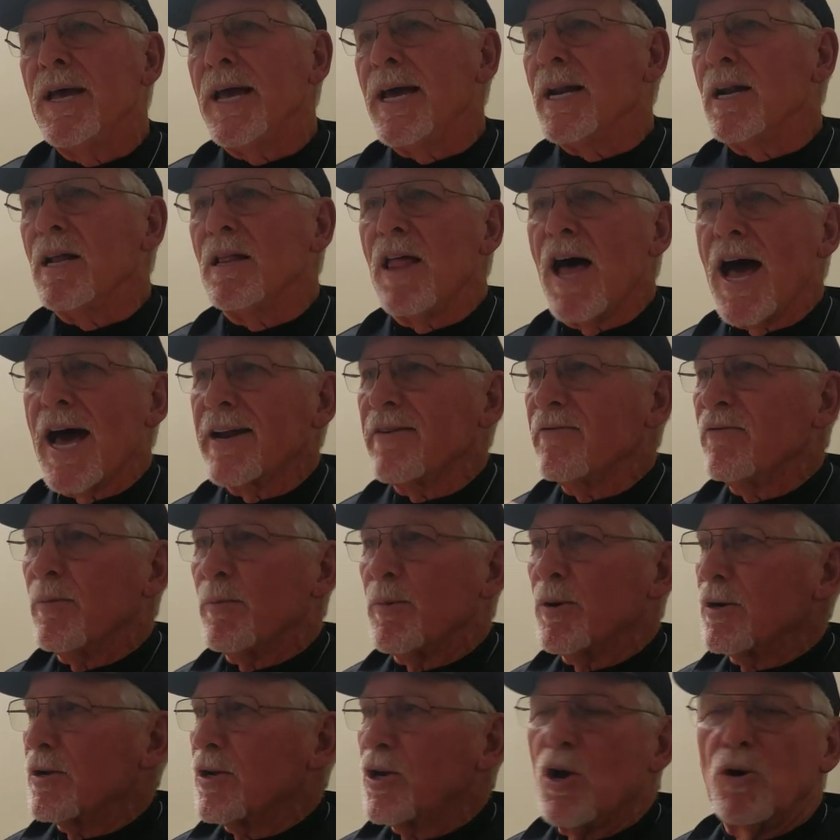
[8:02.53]
And a lot of
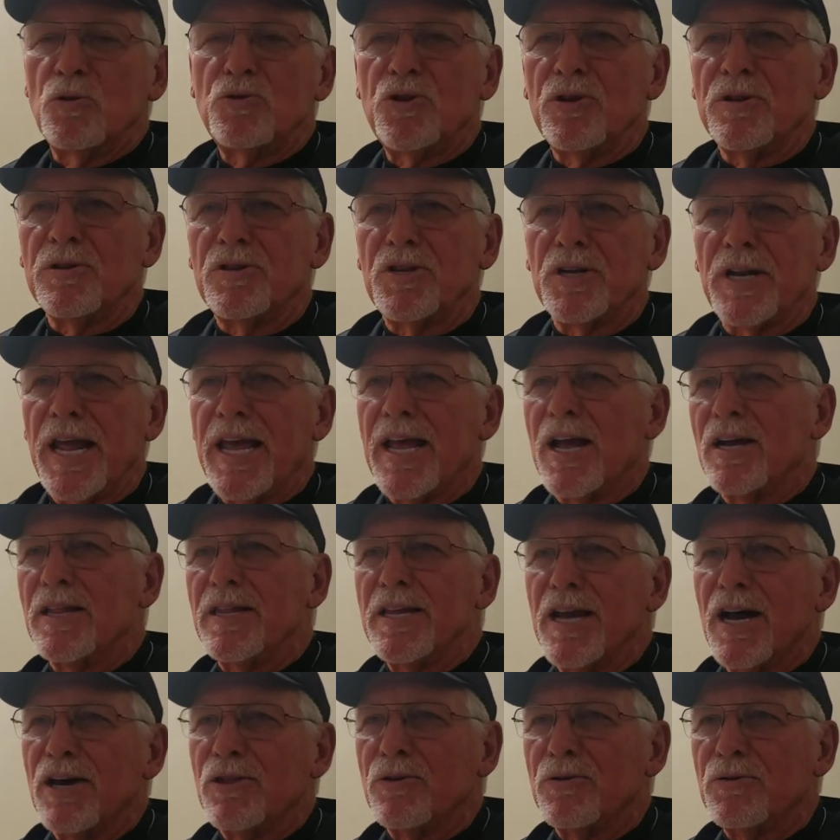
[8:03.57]
them are coaching today on
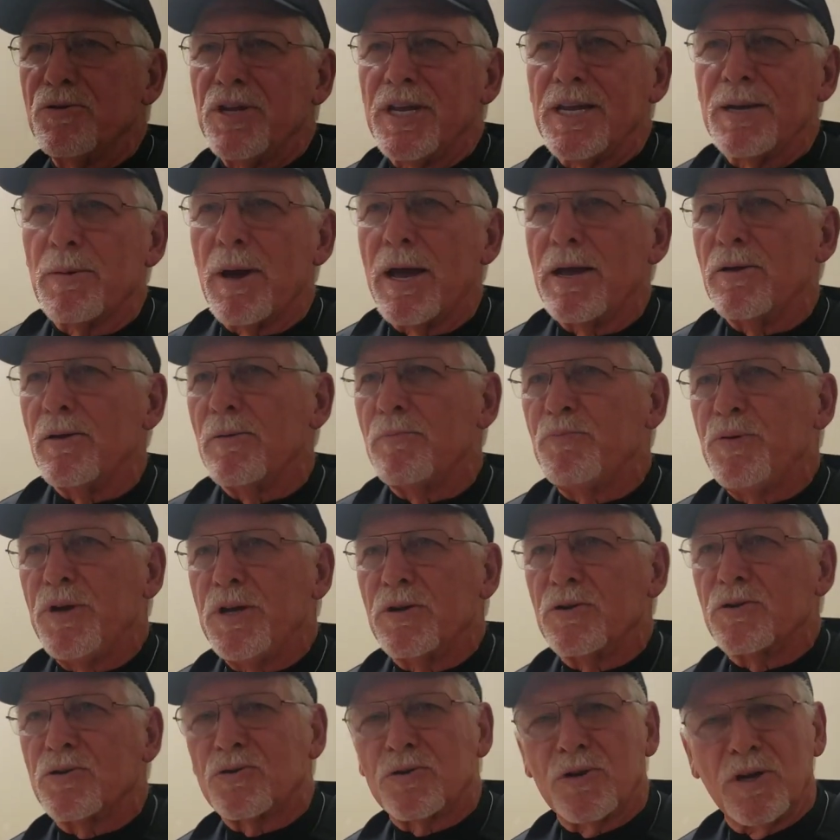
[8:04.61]
the other team. I
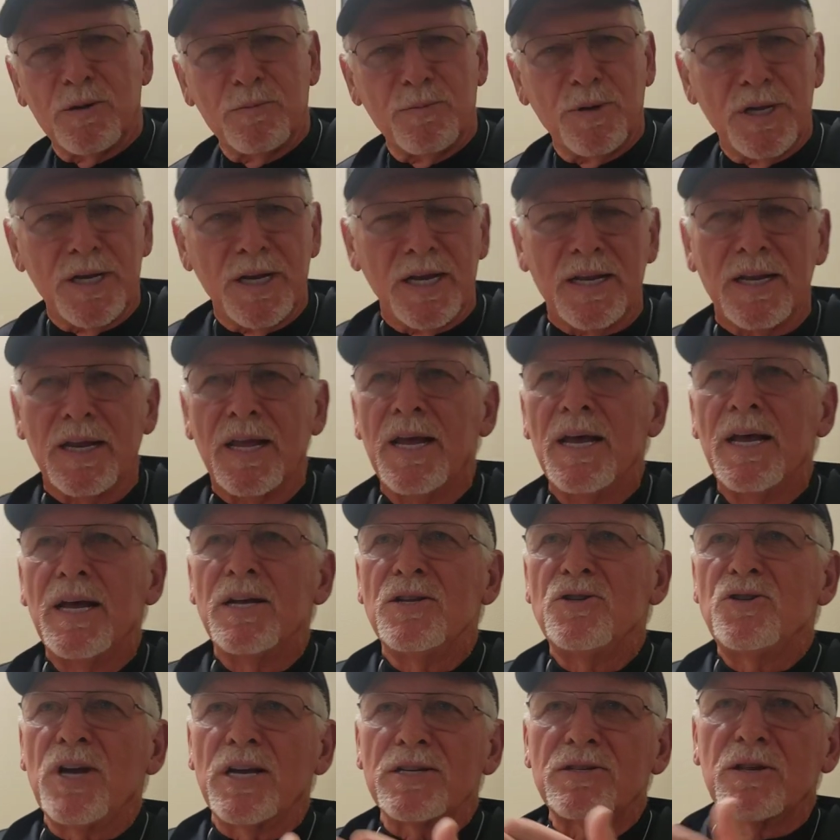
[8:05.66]
Peter Sirmon and
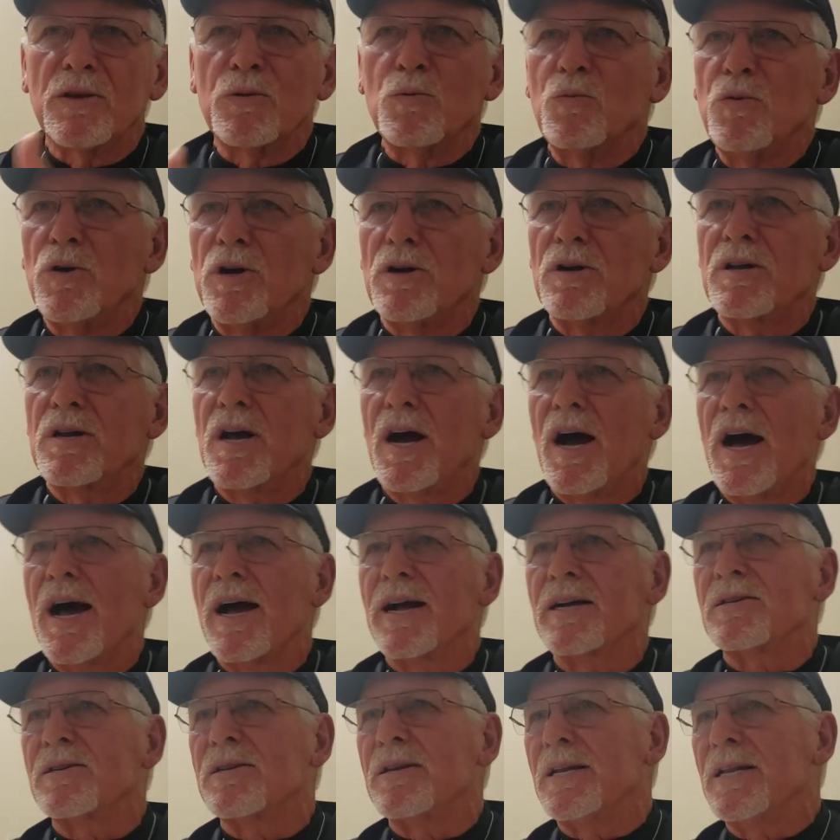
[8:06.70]
Justin
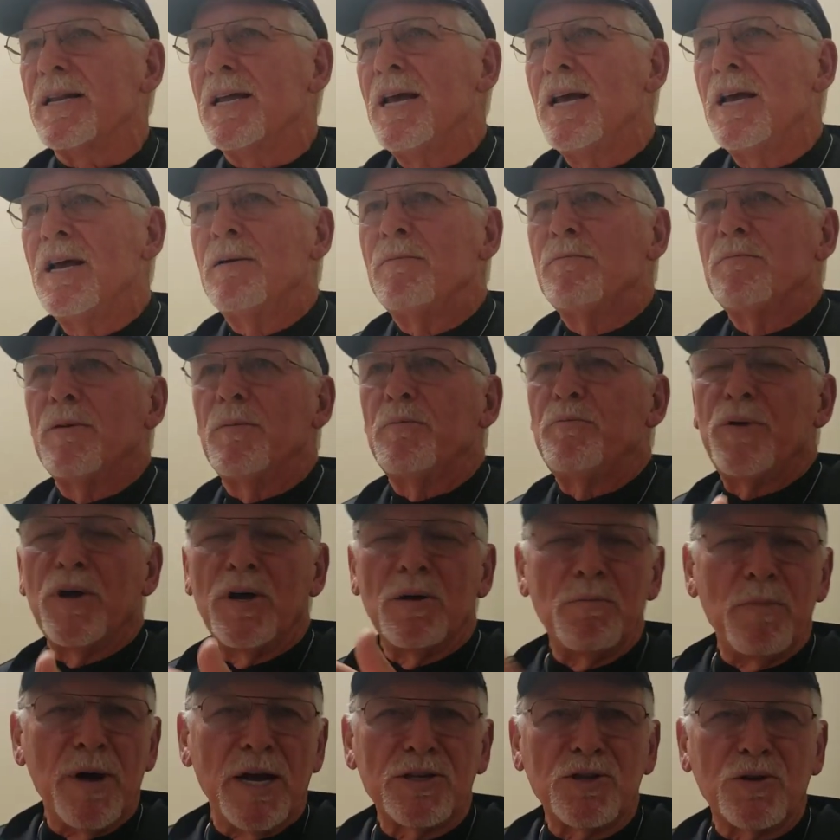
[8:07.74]
Wilcox and
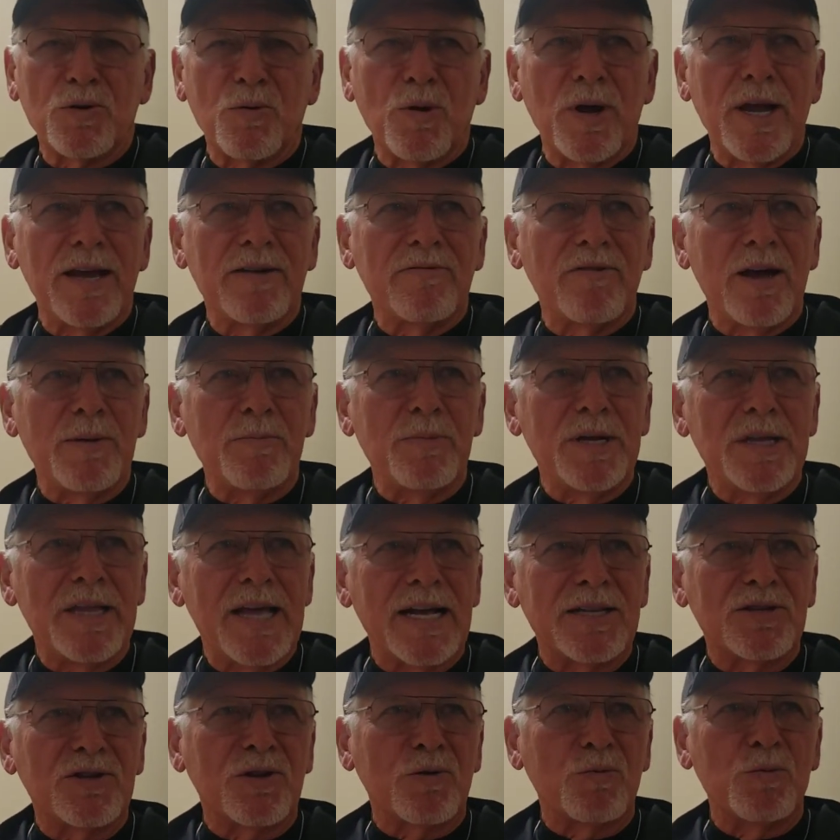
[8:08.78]
Bill Musgrave. I mean,
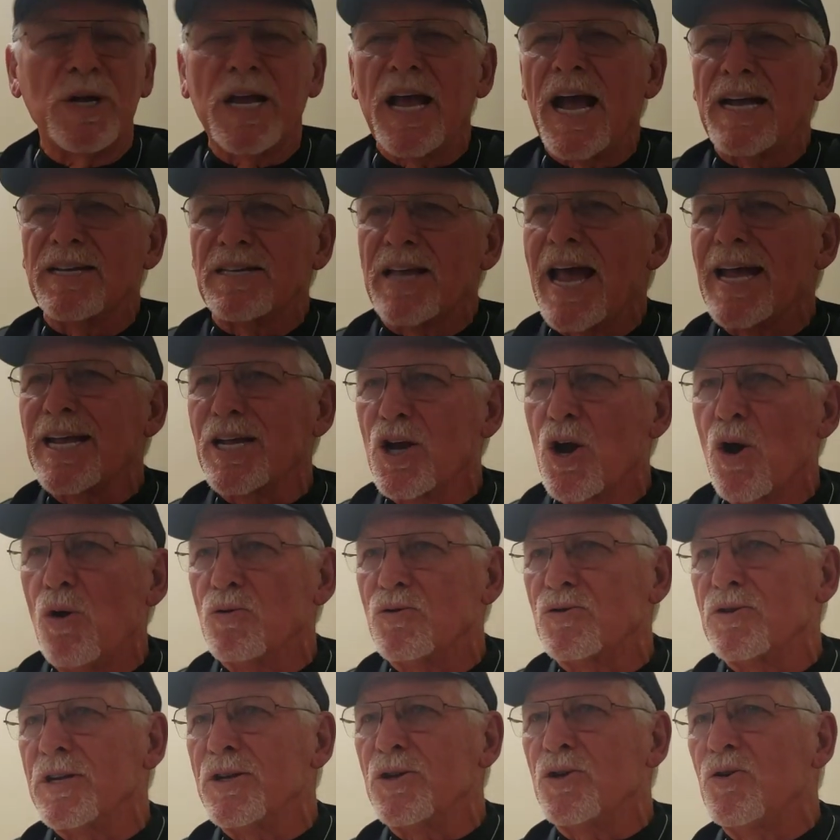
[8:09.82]
that's three guys I
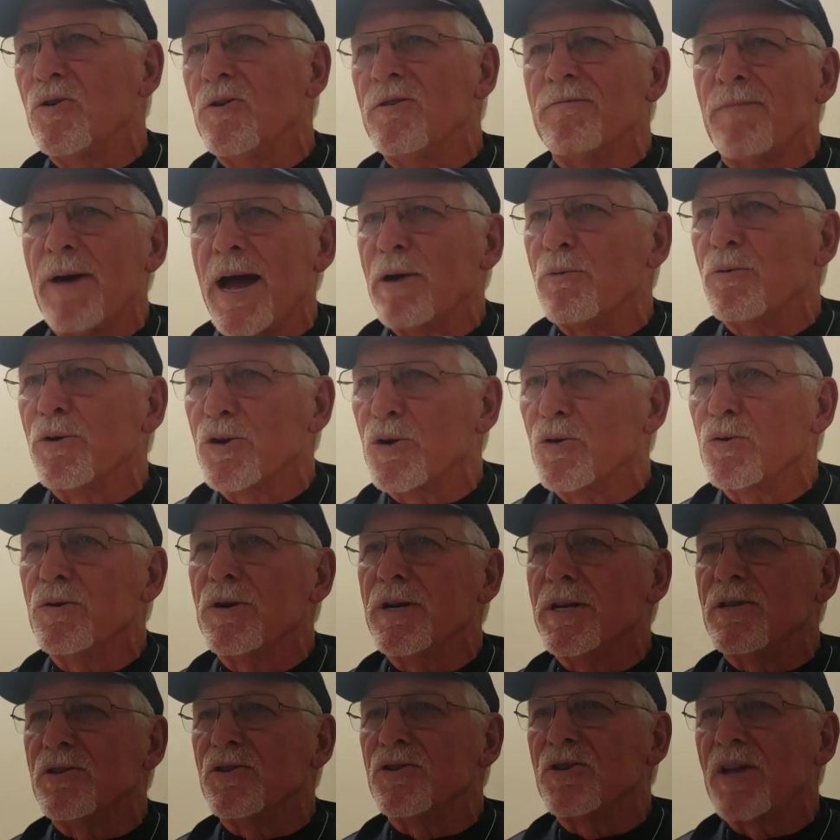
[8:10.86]
coached, and two of them I
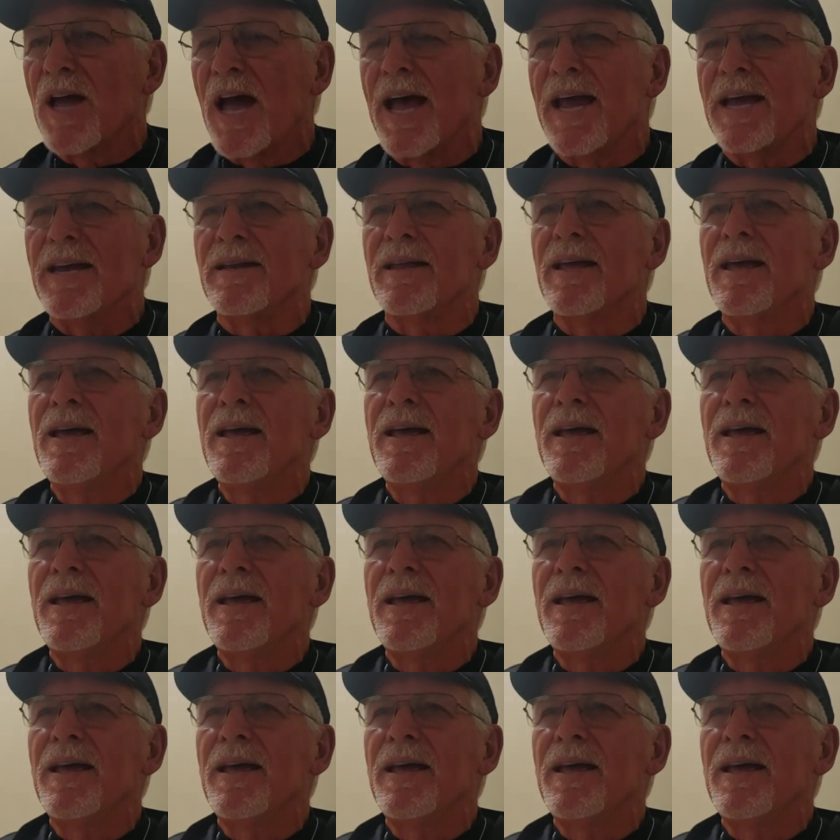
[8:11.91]
recruited and signed.